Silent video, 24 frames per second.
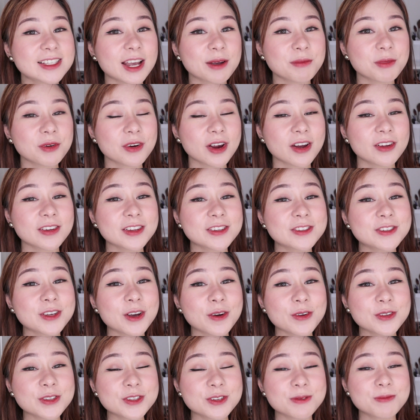time around, it's
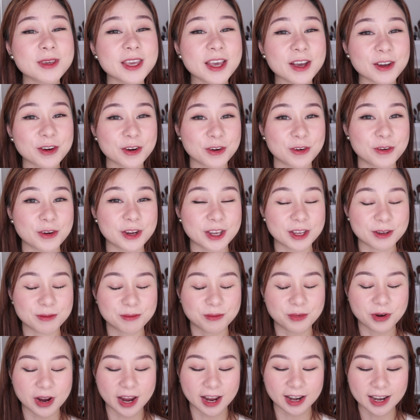going to be a Korean
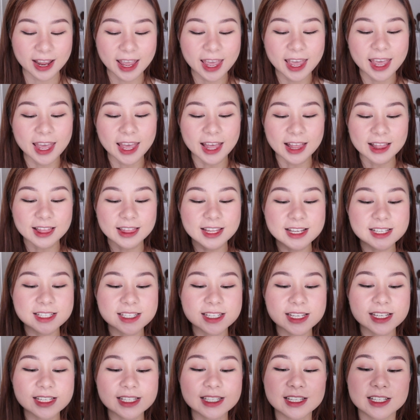brand, and this
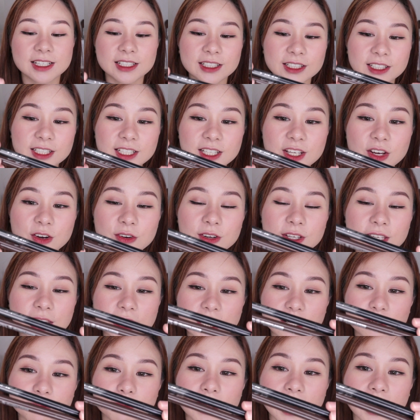is the Clio
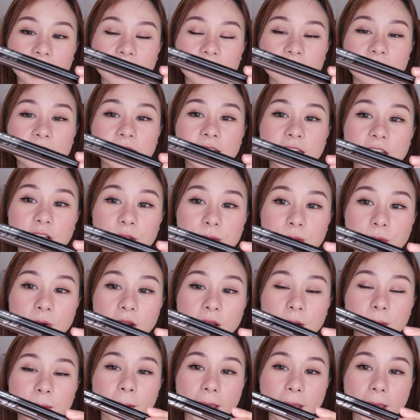Kill Black and Kill Brown